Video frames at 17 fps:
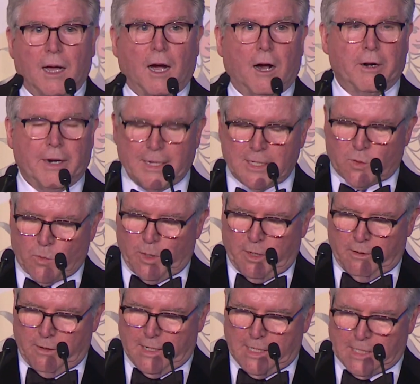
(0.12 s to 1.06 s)
Our next
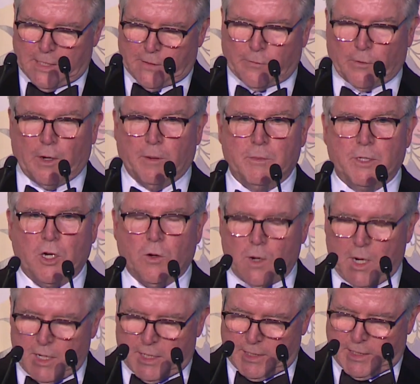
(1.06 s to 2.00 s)
winner is from
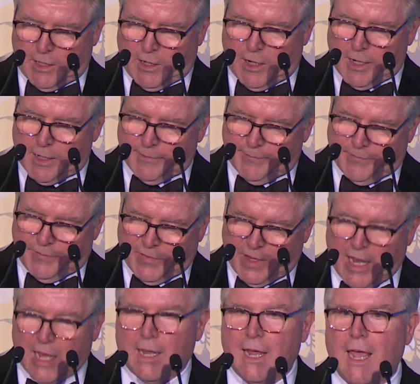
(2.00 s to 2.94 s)
Doha, Qatar,
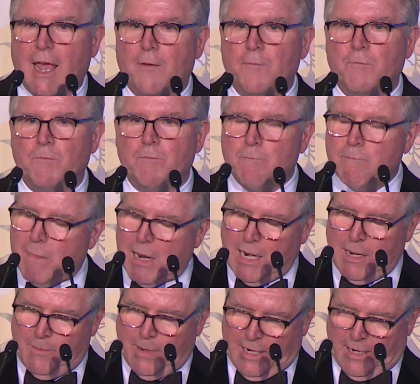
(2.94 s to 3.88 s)
and they have
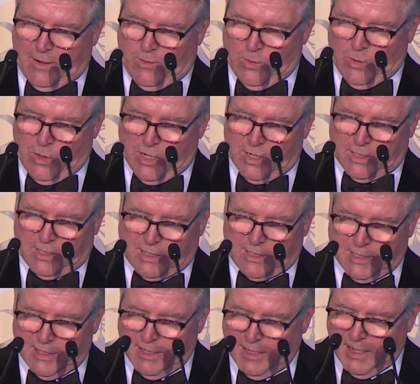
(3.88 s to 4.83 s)
many, many
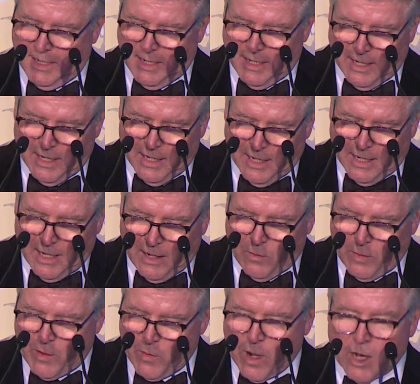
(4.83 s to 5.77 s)
awards.
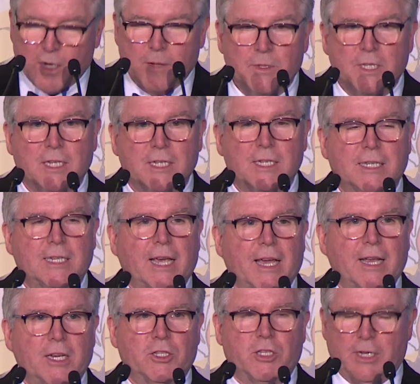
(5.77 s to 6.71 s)
We welcome to the
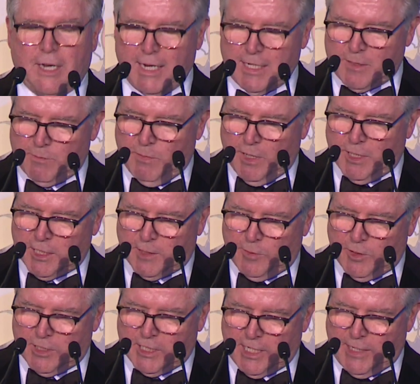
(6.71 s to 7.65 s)
stage the next
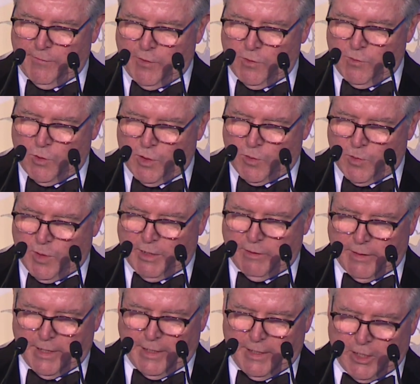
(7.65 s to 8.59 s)
multiple Stevie Award
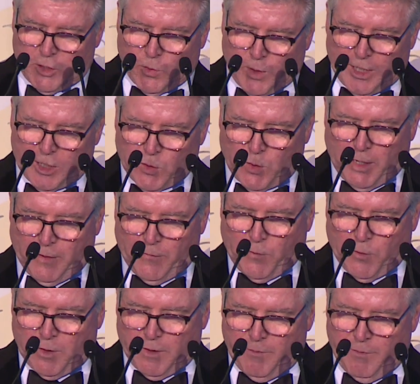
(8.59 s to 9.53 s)
winner in the
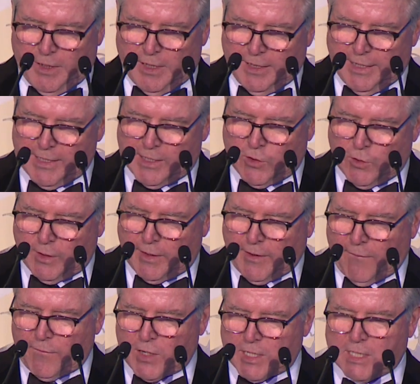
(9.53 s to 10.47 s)
2024 Middle East and North
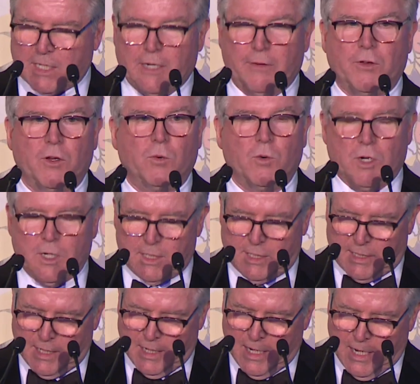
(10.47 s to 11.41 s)
Africa Stevie
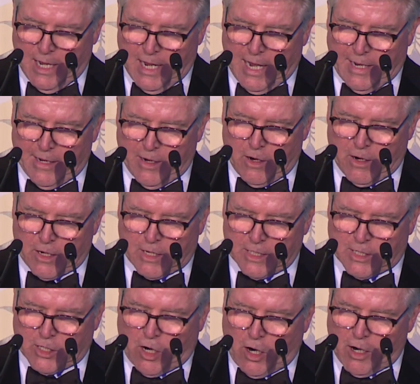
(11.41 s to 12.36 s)
Awards, and they are
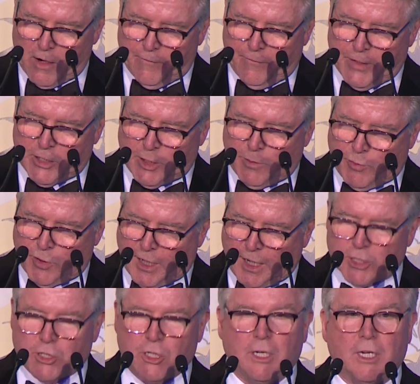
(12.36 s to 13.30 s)
Qatar Vision
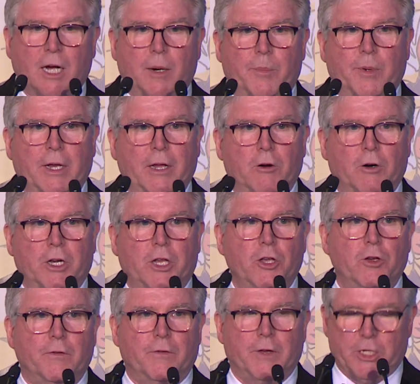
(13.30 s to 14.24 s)
Production Company, or
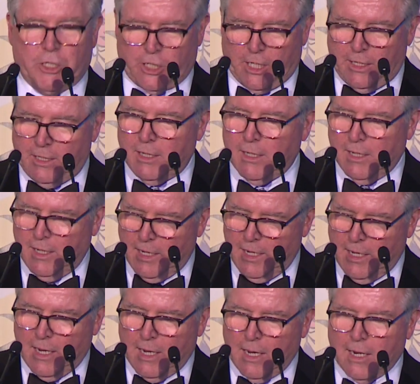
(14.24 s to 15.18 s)
QVision.
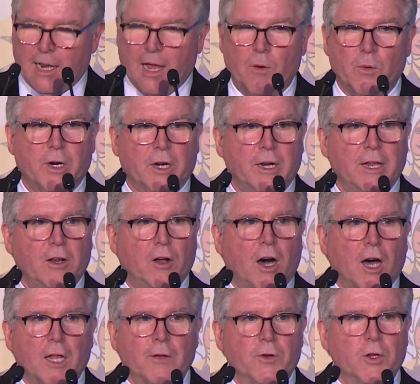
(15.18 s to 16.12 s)
Now, we're going to need
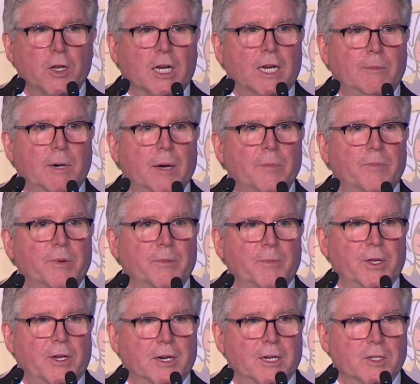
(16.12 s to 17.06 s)
all of you to come up
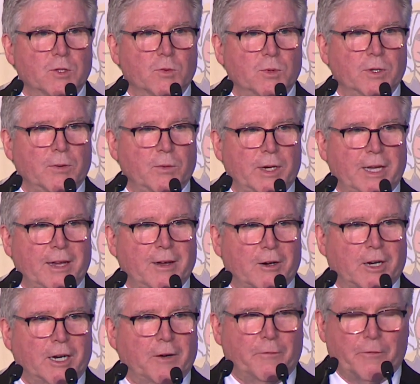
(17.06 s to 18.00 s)
because we
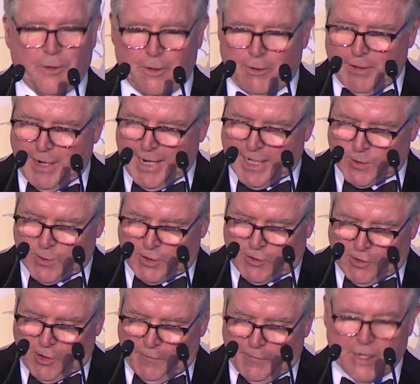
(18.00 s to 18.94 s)
are going to fill your hands with
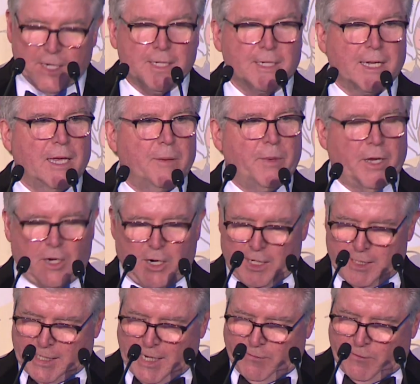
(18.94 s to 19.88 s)
trophies, and
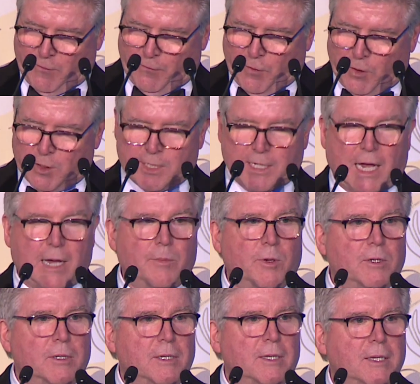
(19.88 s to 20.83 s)
because they have a full
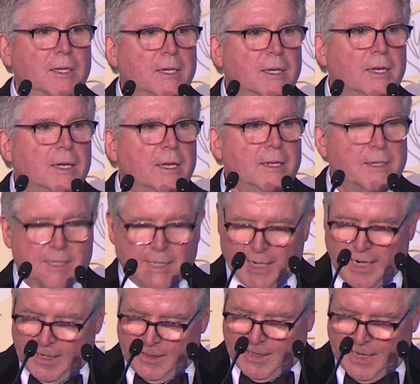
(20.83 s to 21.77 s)
table
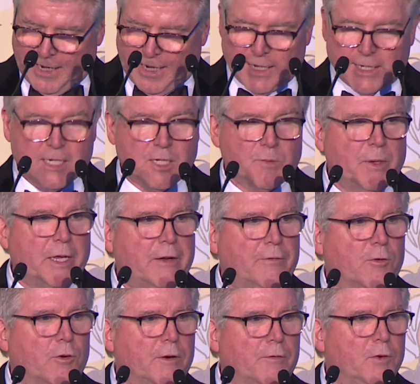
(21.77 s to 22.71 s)
tonight, they get to speak
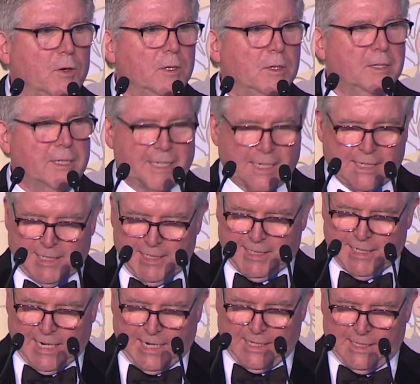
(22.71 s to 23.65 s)
for a full 60
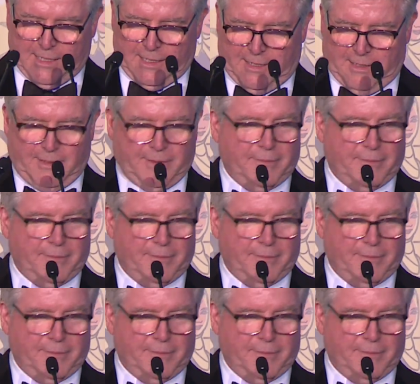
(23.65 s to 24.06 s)
seconds.